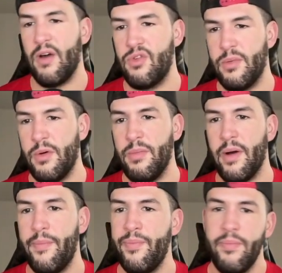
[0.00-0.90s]
trouble.
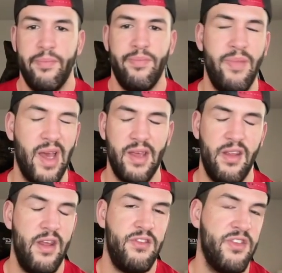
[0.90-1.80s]
But yeah,
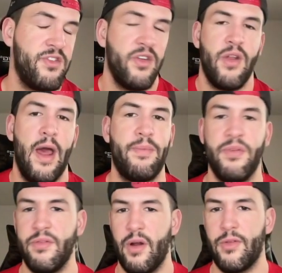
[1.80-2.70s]
he's just an
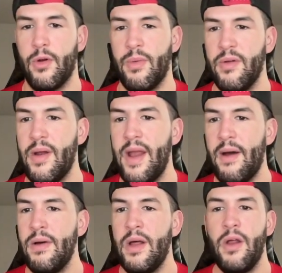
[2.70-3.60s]
absolute dart throw. But right
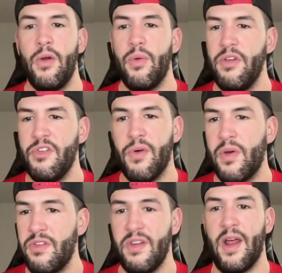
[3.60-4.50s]
now, really just
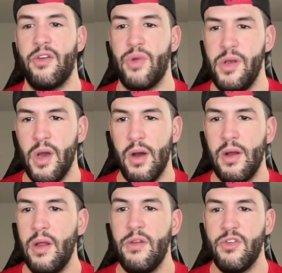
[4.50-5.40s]
focusing on Trae Young,
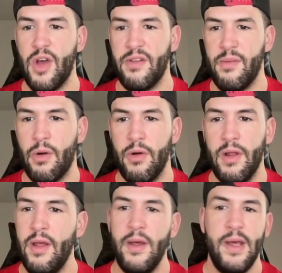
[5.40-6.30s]
DeJounte Murray,
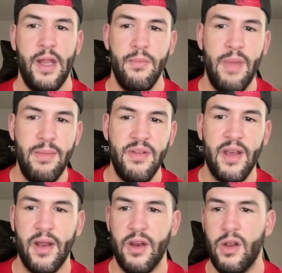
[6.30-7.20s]
and then maybe
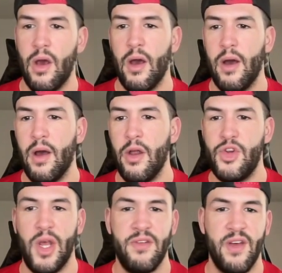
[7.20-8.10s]
taking a
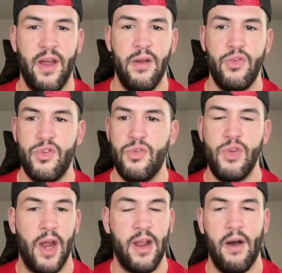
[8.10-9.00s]
chance on
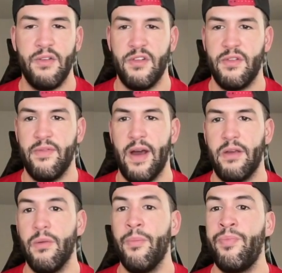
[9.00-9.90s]
John Collins at some
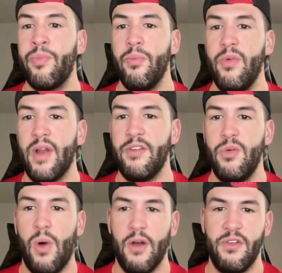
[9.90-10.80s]
value. Moving on to
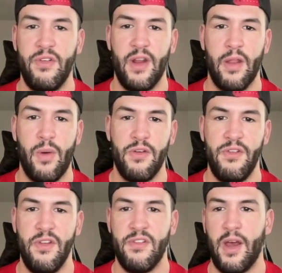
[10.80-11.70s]
Washington. On the
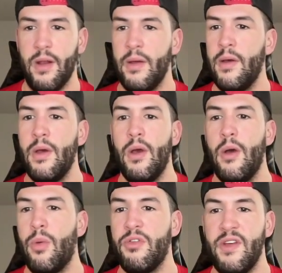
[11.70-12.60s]
Washington side,
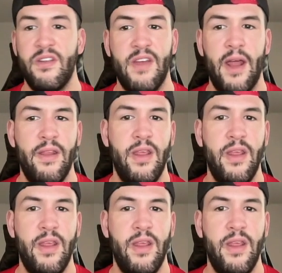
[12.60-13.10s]
Porzingis had the